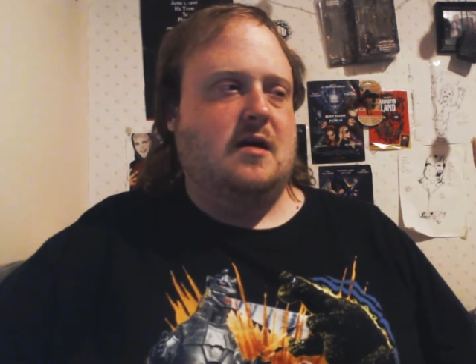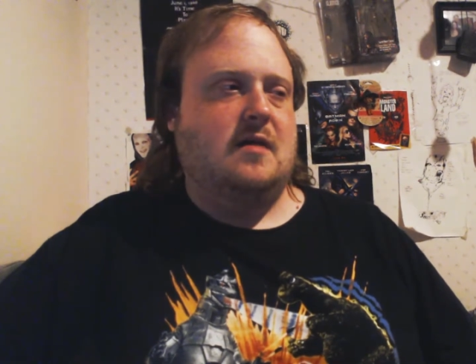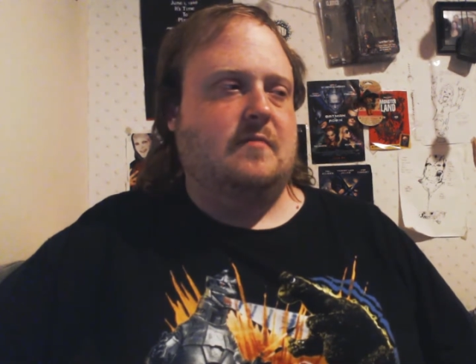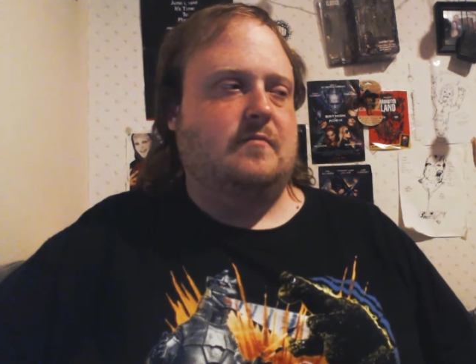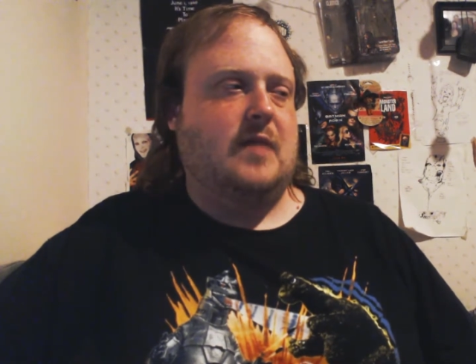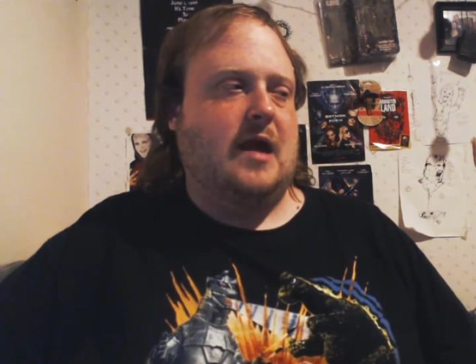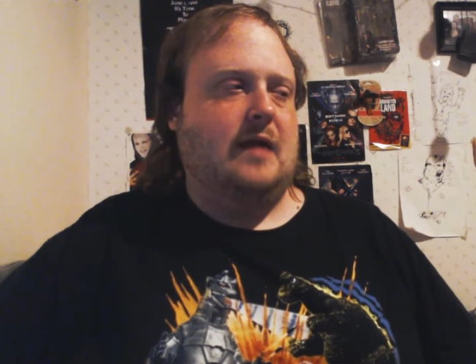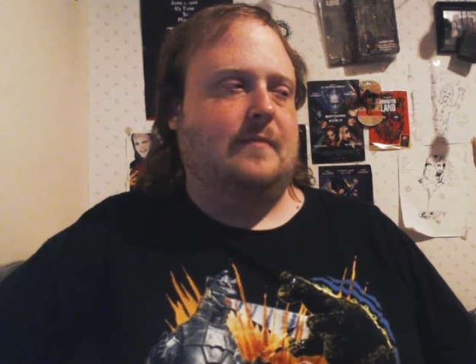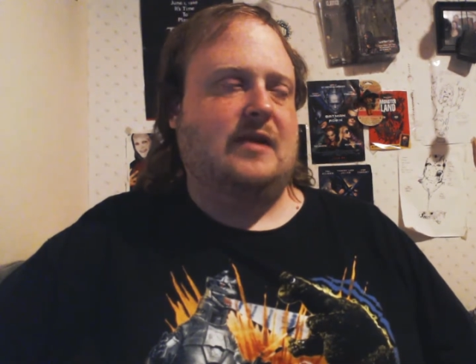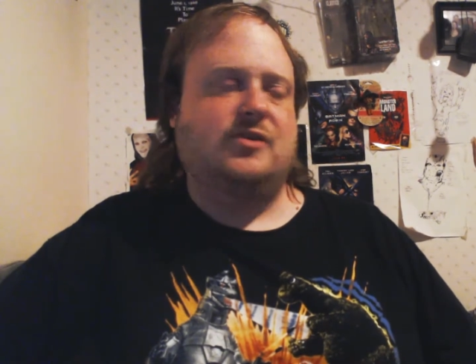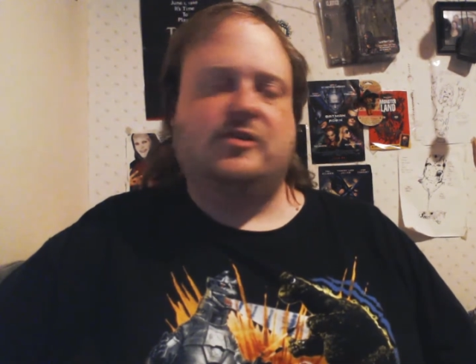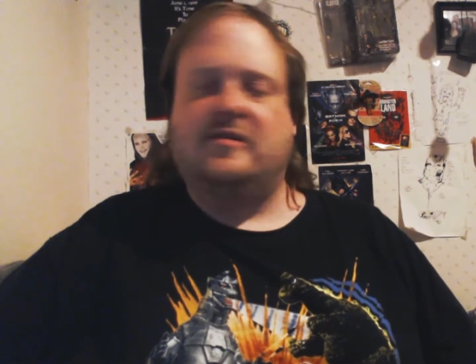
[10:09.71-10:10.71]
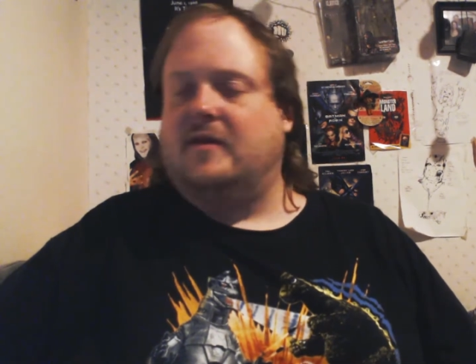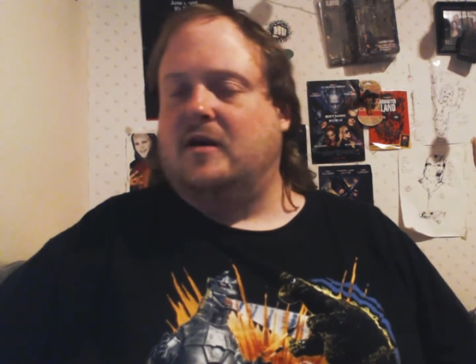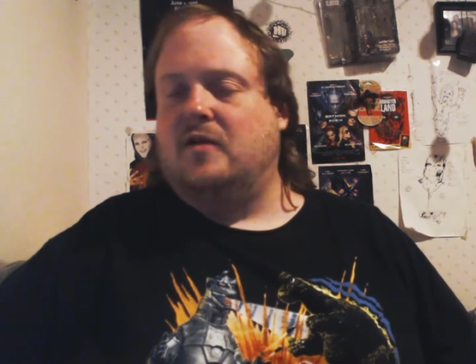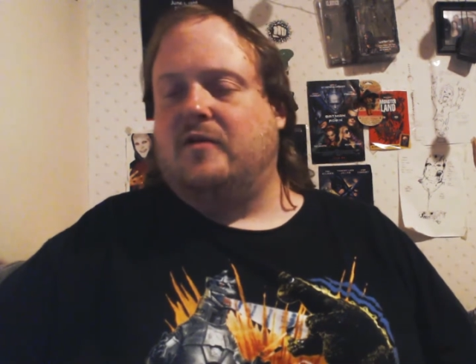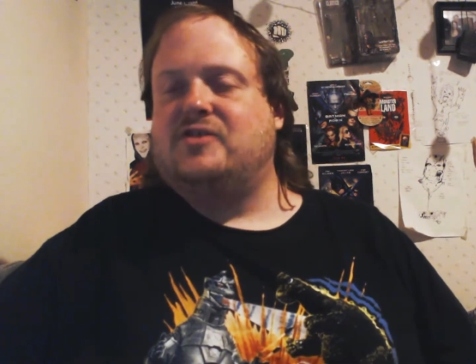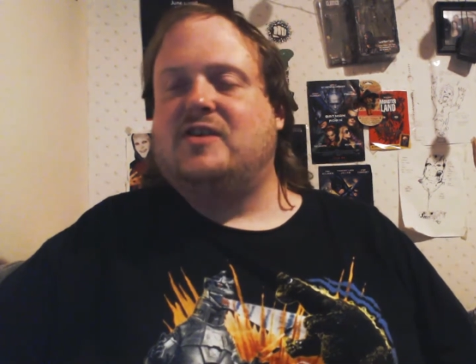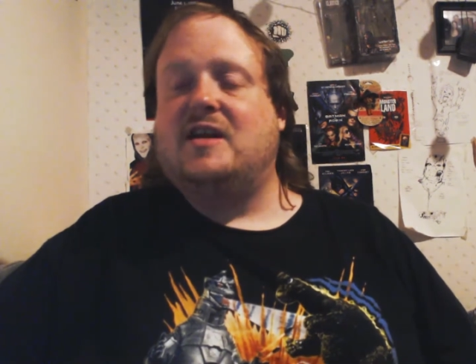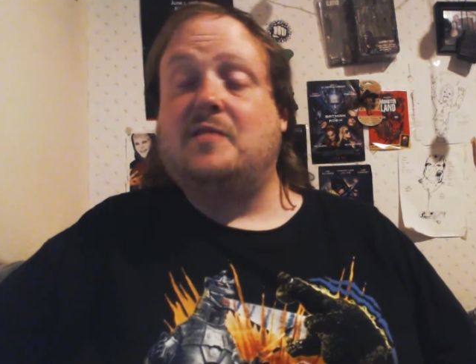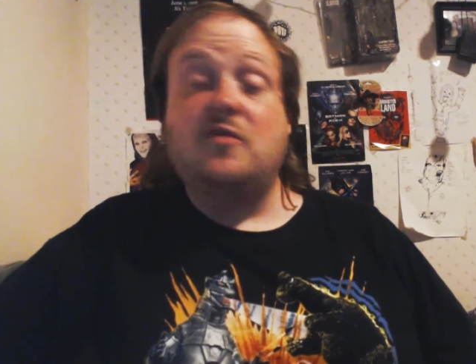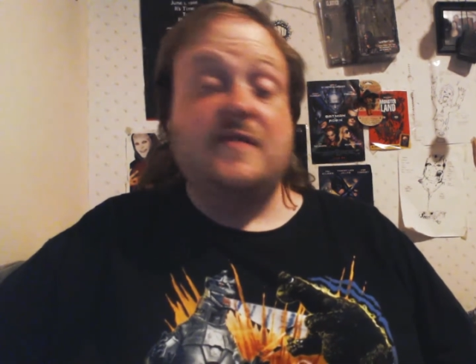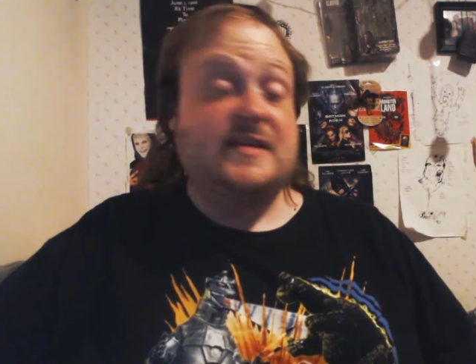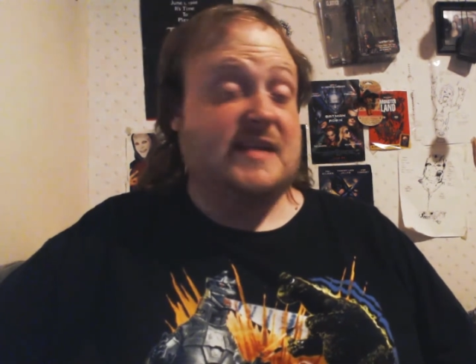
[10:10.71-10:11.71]
I'm not sure if I'm going to watch
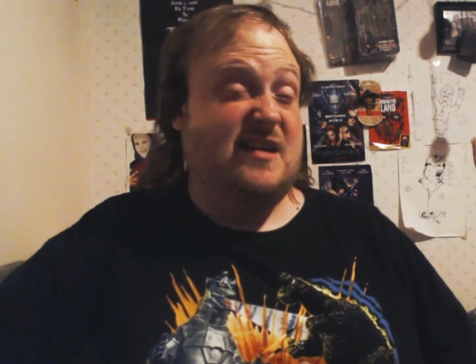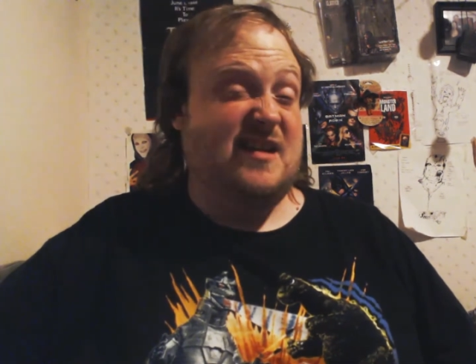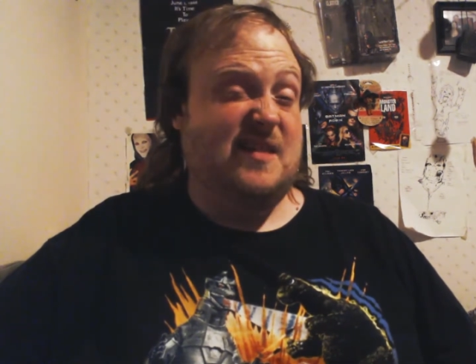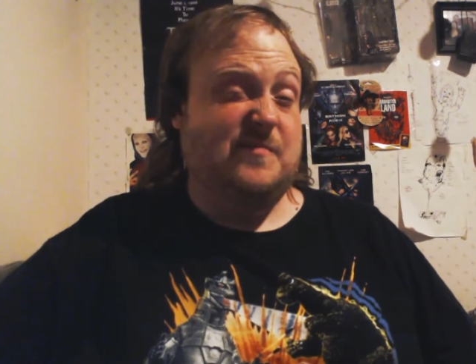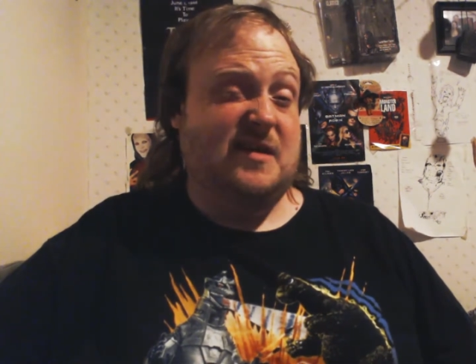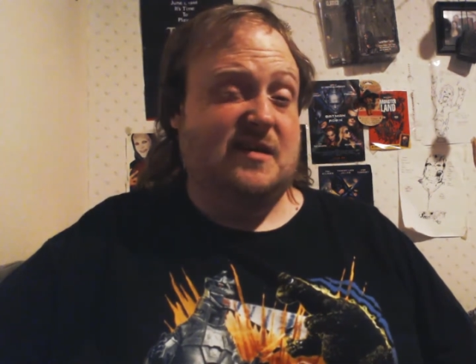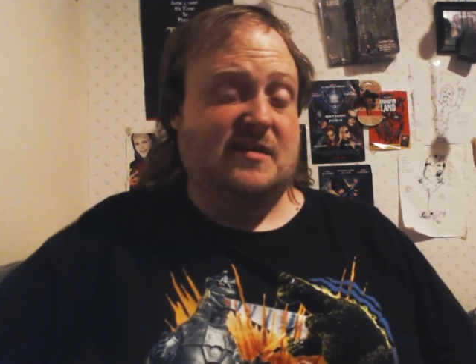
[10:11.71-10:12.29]
any movies that night,